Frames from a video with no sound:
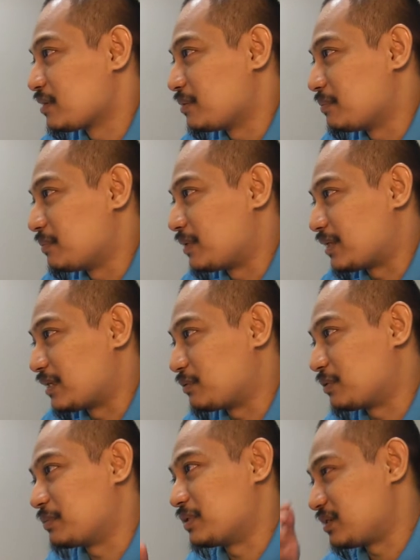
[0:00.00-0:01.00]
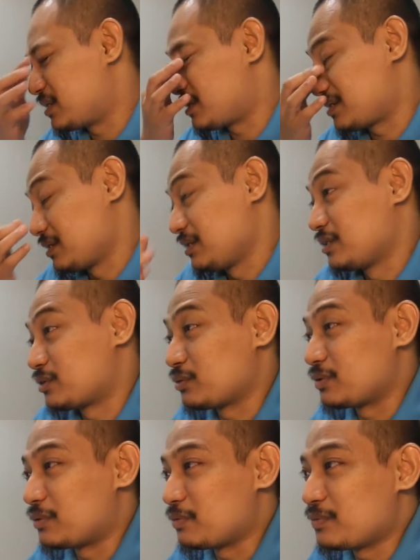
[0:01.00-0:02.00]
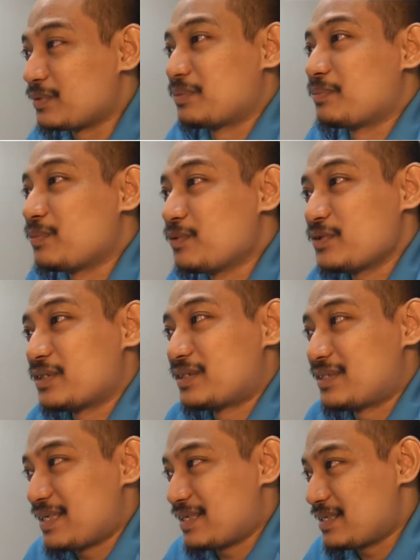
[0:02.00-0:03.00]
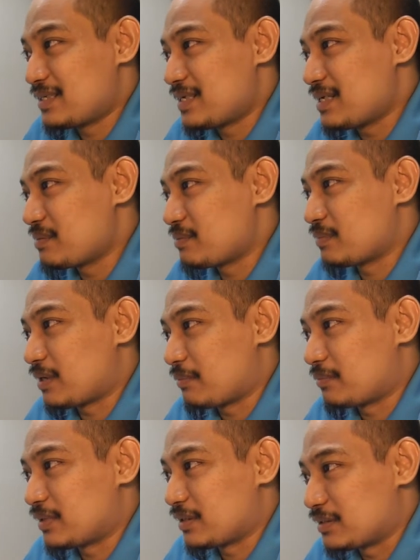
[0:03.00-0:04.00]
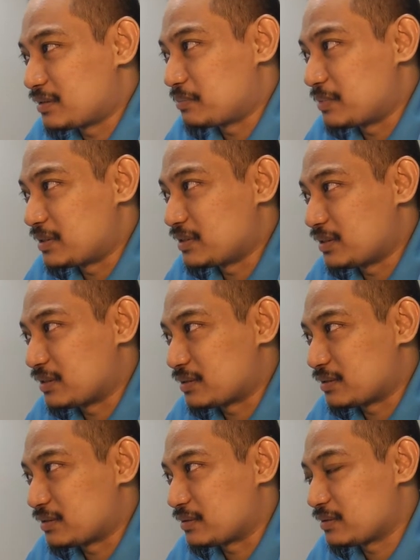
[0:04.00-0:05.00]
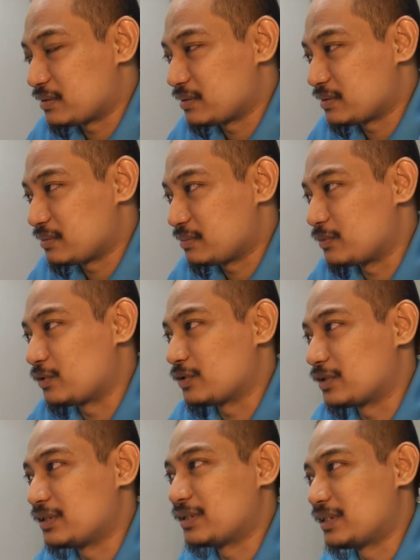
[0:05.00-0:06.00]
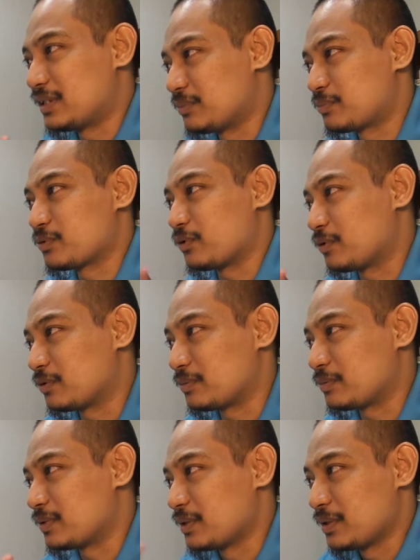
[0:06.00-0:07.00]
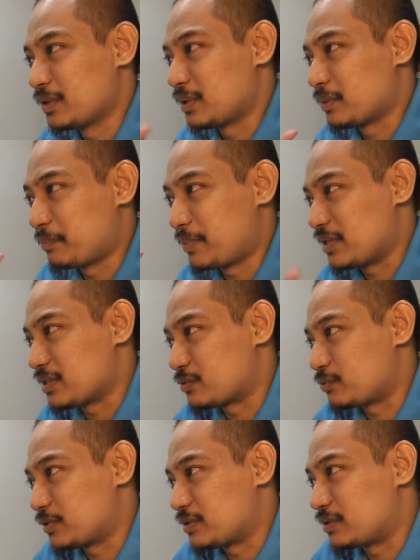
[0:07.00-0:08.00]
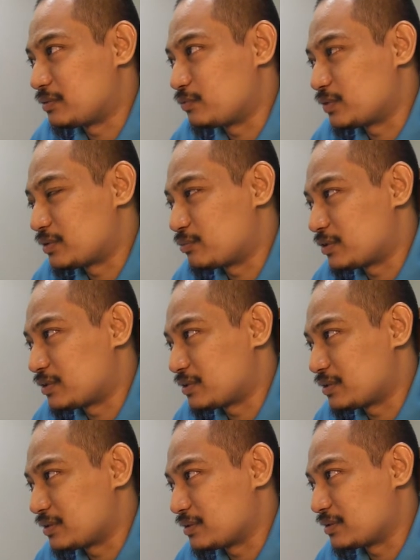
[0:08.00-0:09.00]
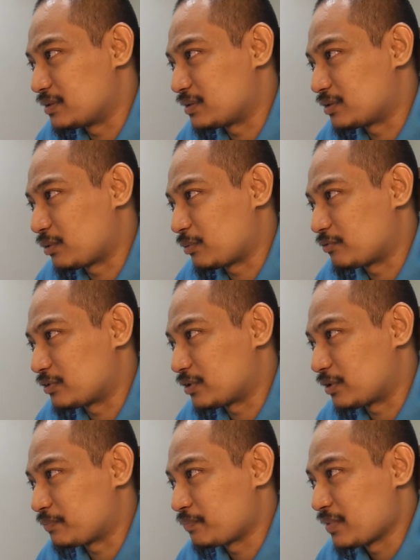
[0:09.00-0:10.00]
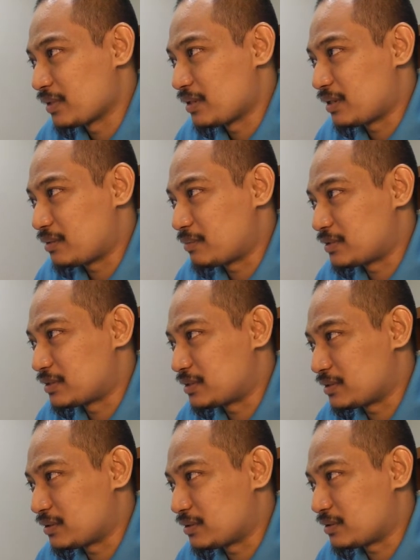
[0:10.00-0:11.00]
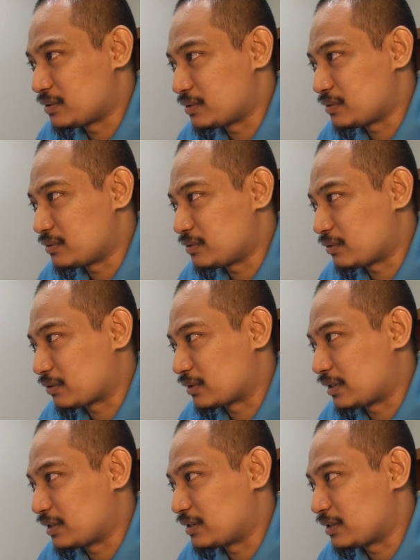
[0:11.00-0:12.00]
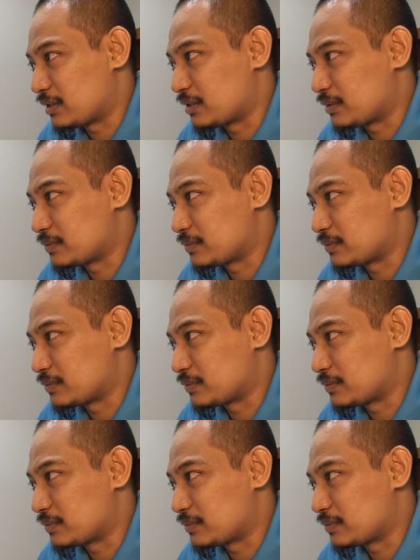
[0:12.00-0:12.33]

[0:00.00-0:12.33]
But anyway, Bill Gates. So the most steady name up there is Bill Gates, huh? Because he keeps on pace with the top of the top. Amancio Ortega